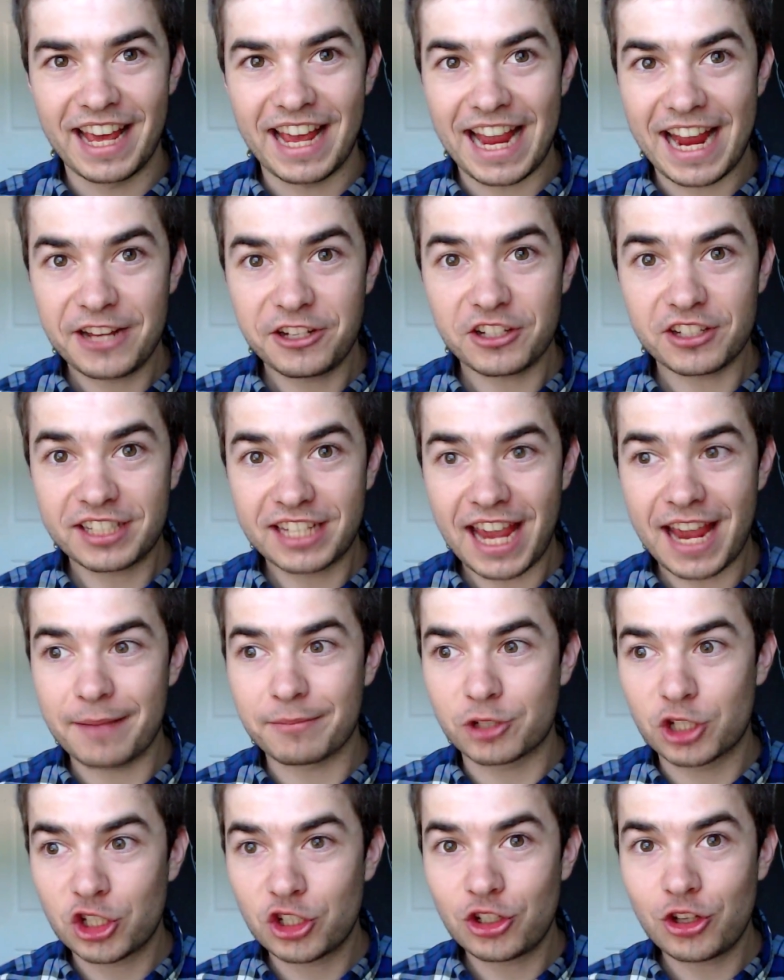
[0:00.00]
It just
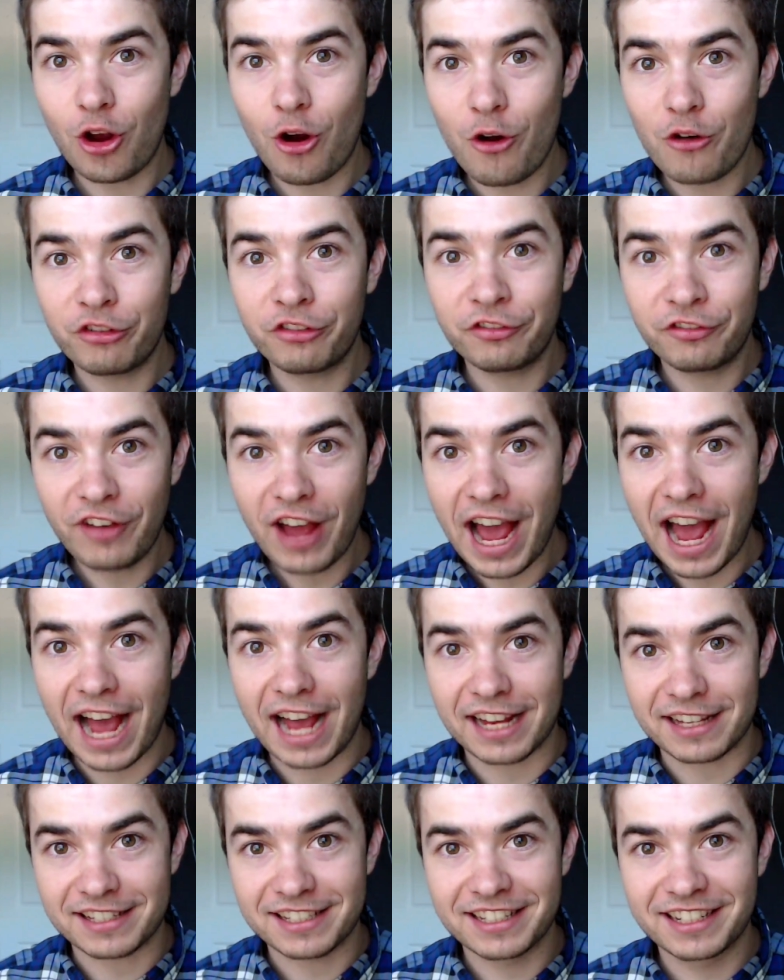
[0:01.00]
came so
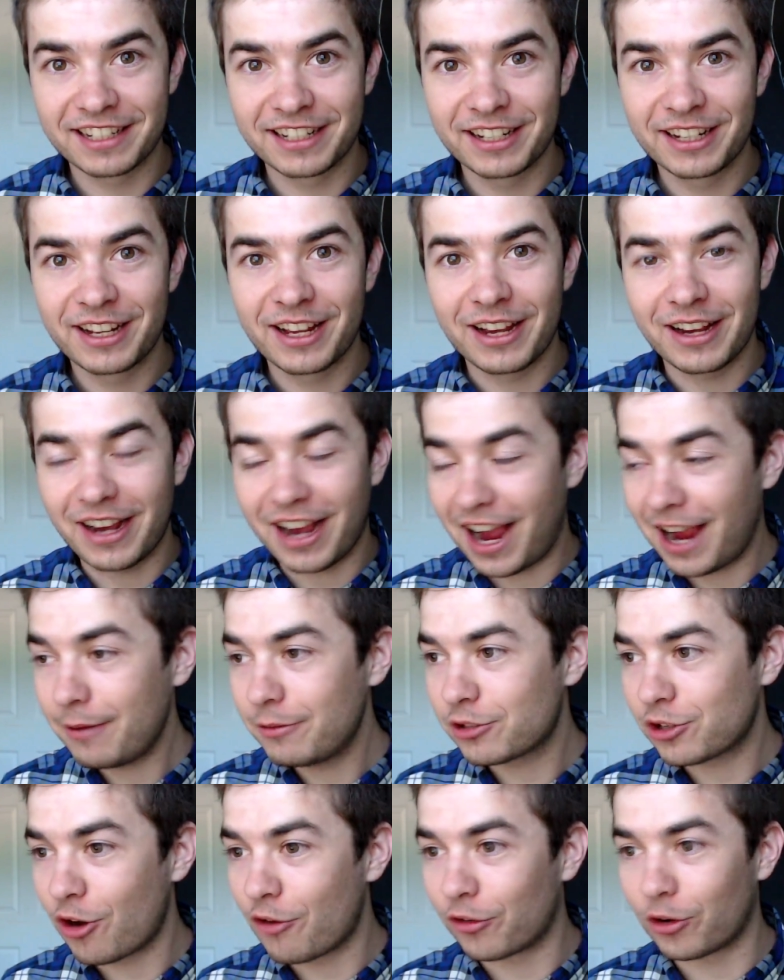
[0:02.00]
fast. I
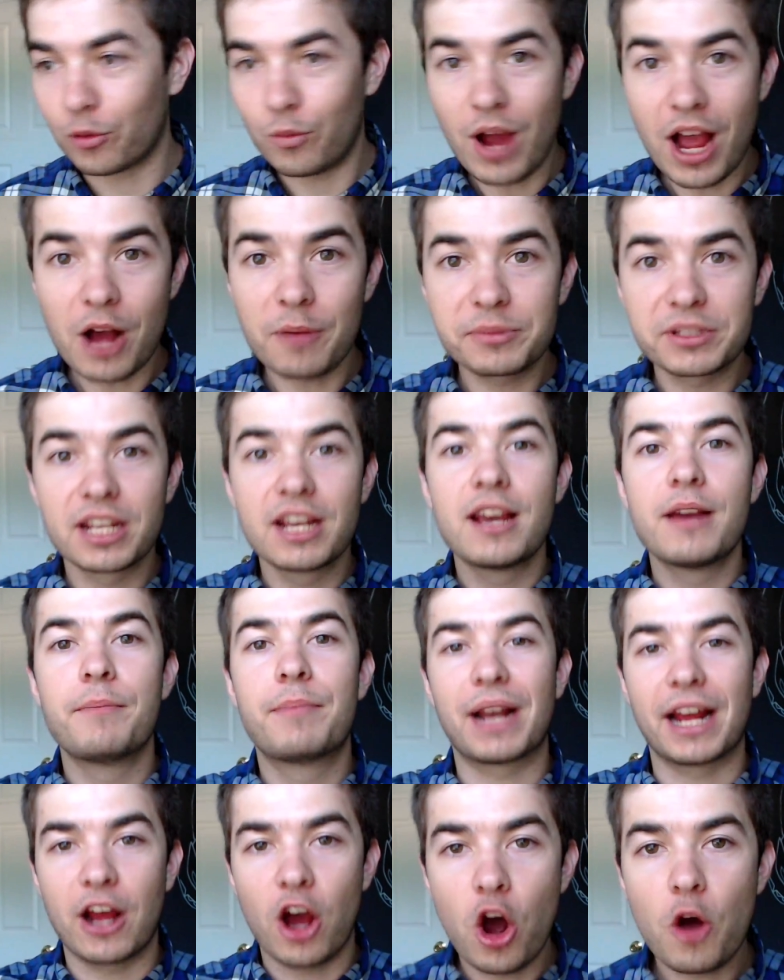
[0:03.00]
was overwhelmed,
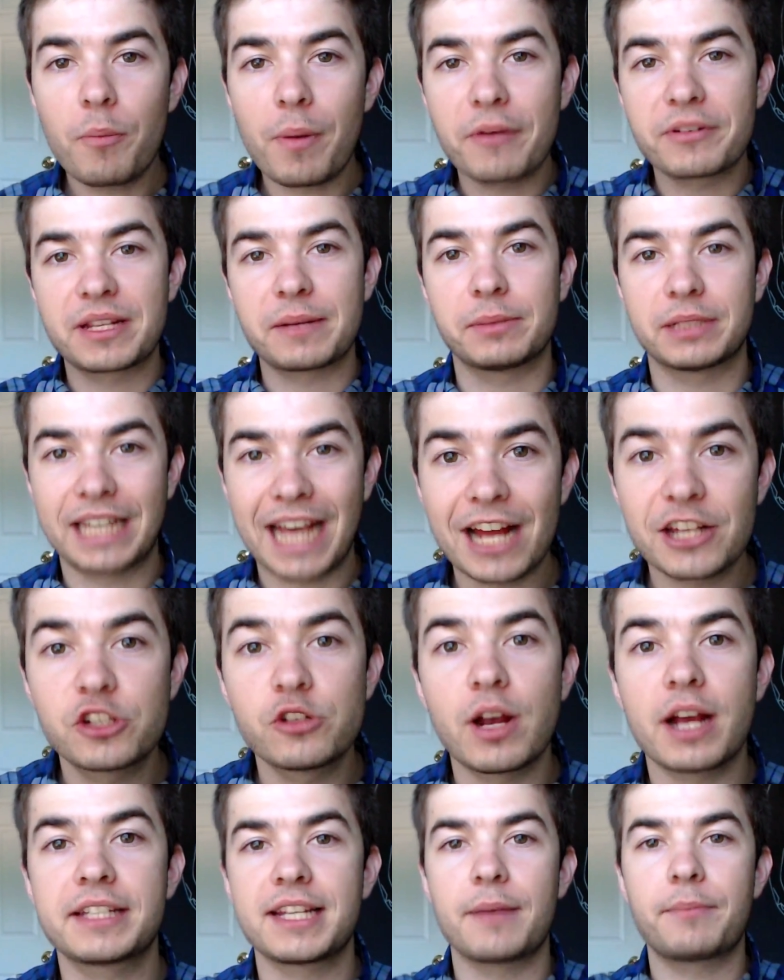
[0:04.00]
but I hope I was able to catch
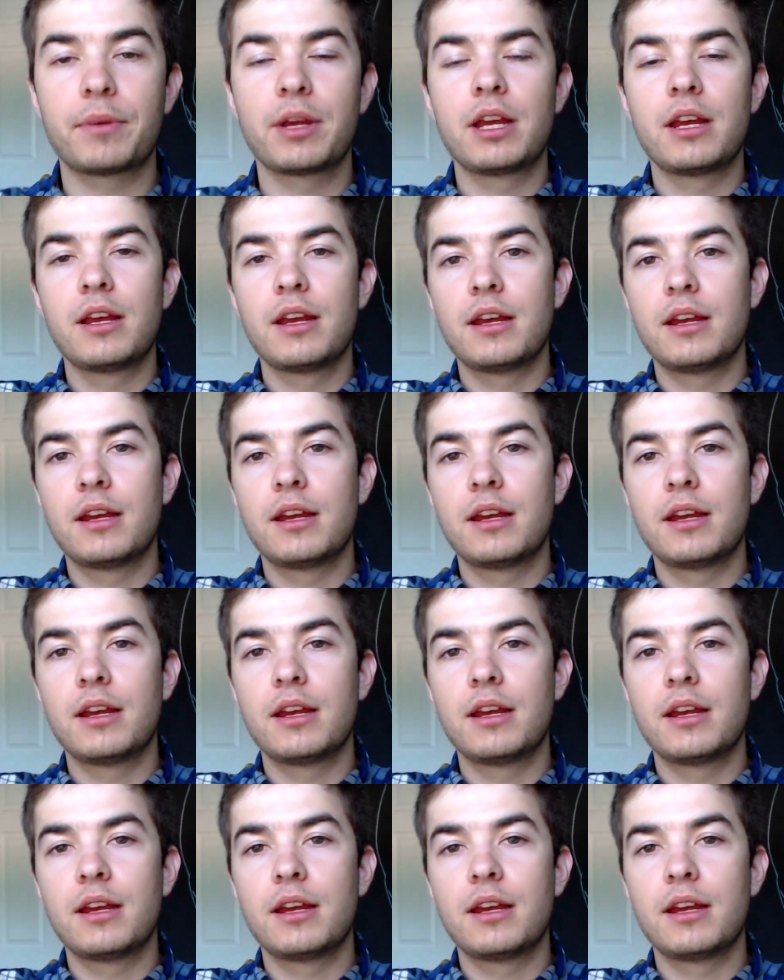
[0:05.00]
you guys up.